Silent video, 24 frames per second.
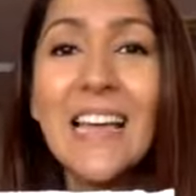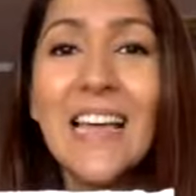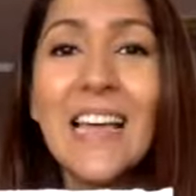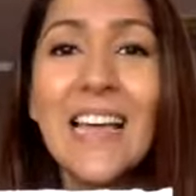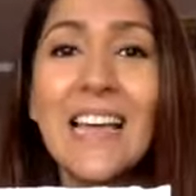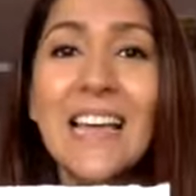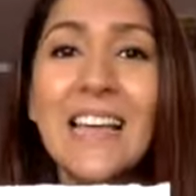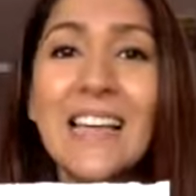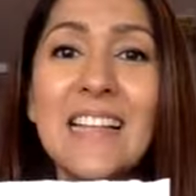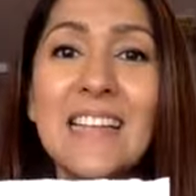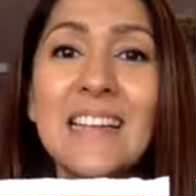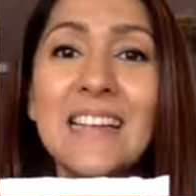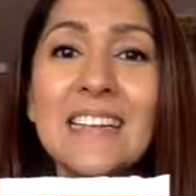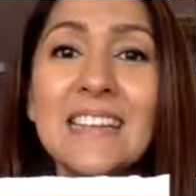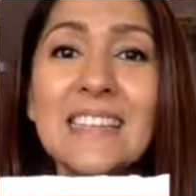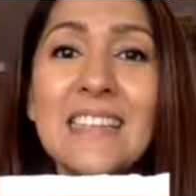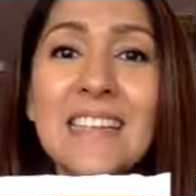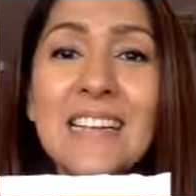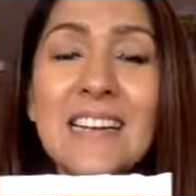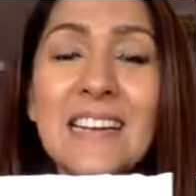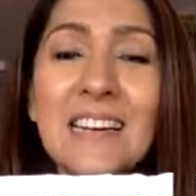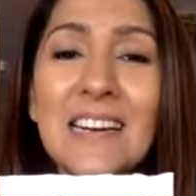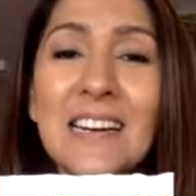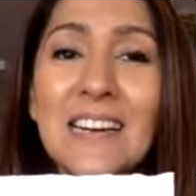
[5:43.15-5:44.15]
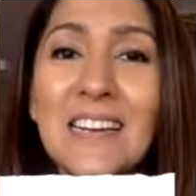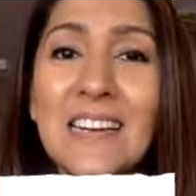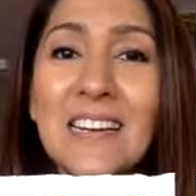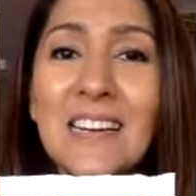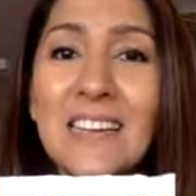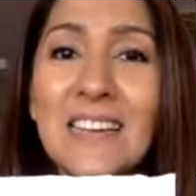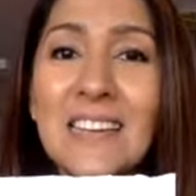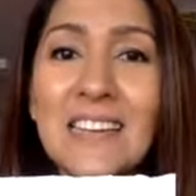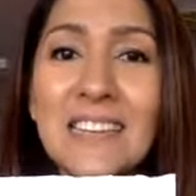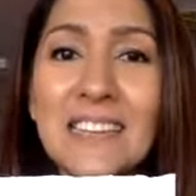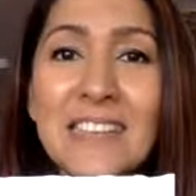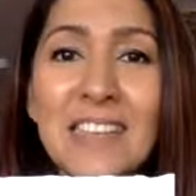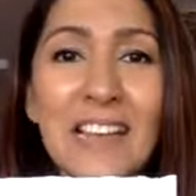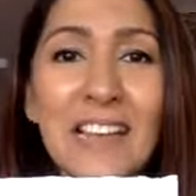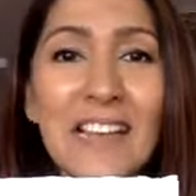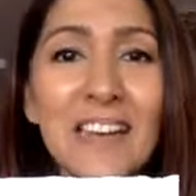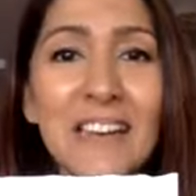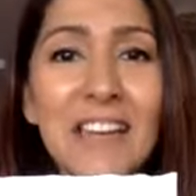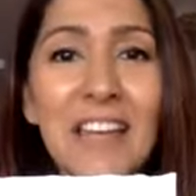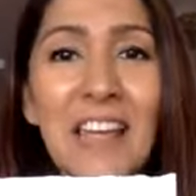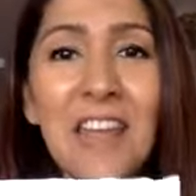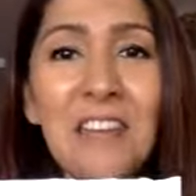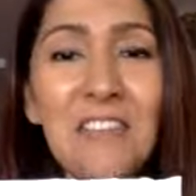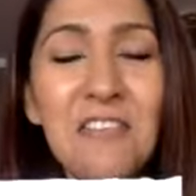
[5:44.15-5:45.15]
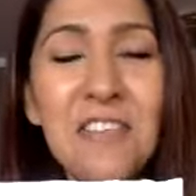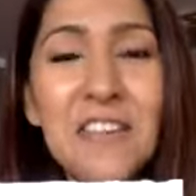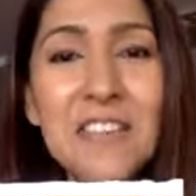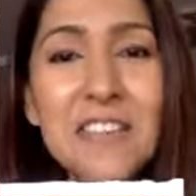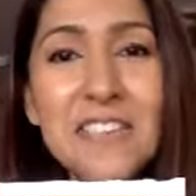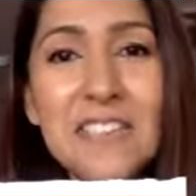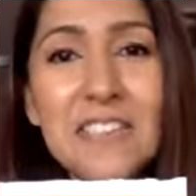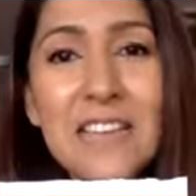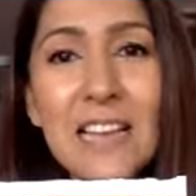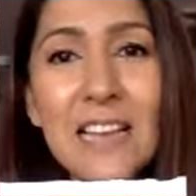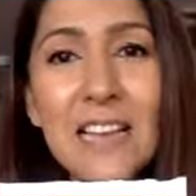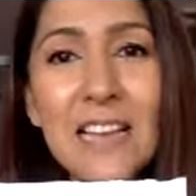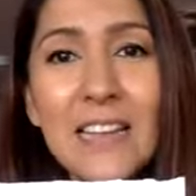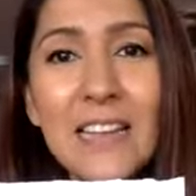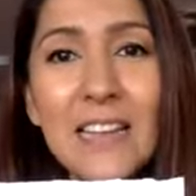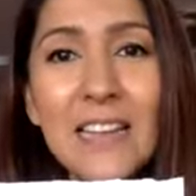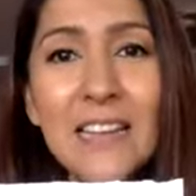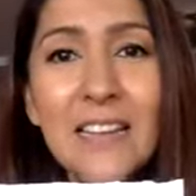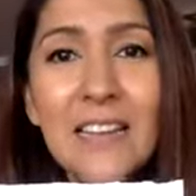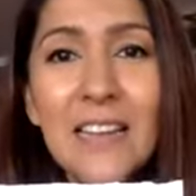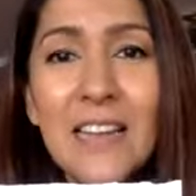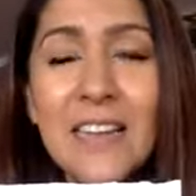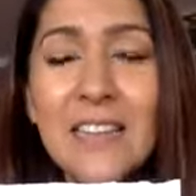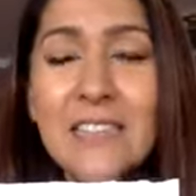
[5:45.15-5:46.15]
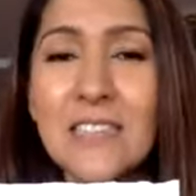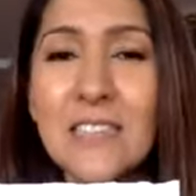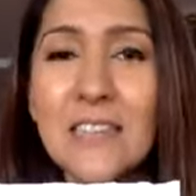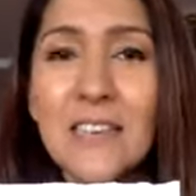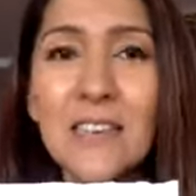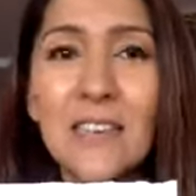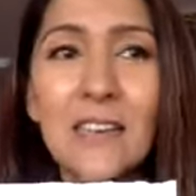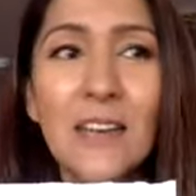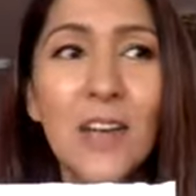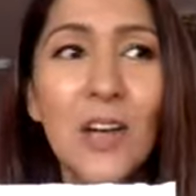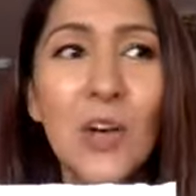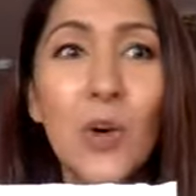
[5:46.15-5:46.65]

And then Henry's telling Liza,